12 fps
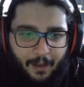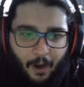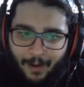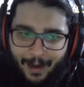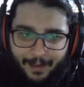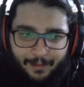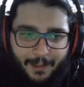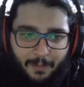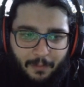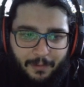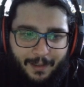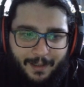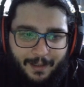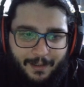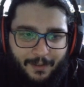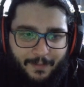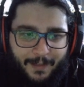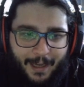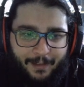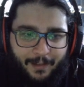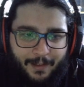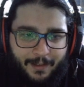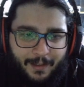Alright, let's move to the Sisters of Silence.